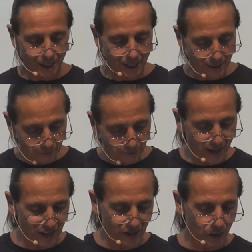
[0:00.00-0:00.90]

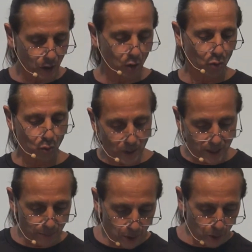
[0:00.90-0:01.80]
Convince,
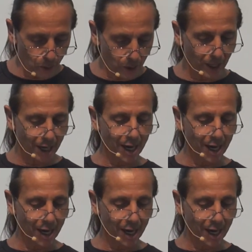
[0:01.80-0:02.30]
rebuke,